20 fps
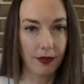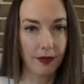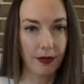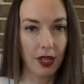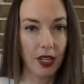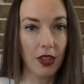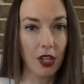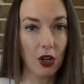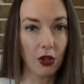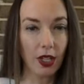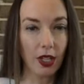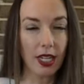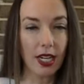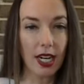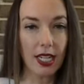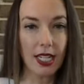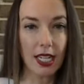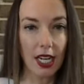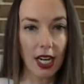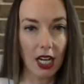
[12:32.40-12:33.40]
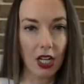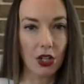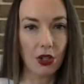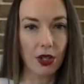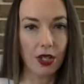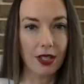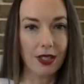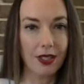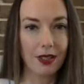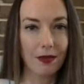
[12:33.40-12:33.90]
in the early
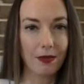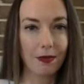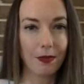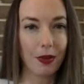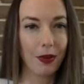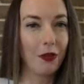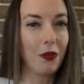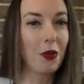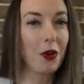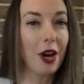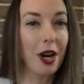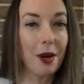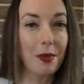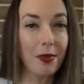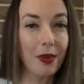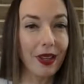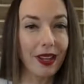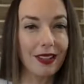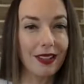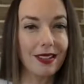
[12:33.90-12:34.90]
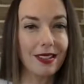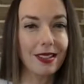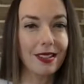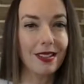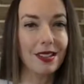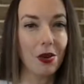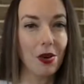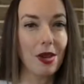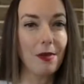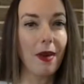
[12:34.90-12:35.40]
1900s, before airplanes.
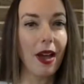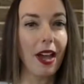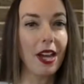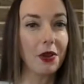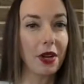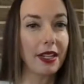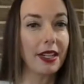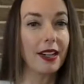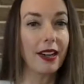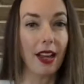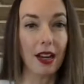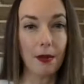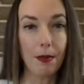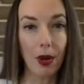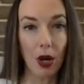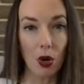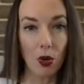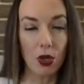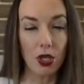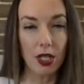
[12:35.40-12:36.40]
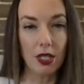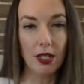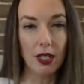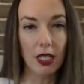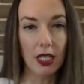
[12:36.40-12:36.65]
So he migrated on a boat.